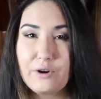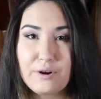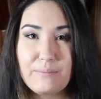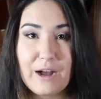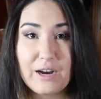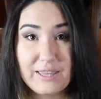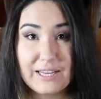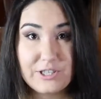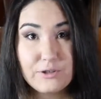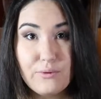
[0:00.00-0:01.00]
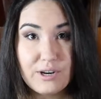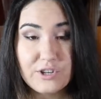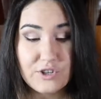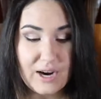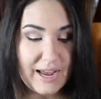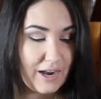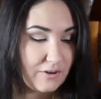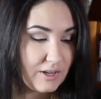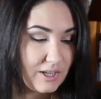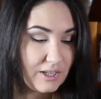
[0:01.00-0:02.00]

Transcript: heard about and I want to try out.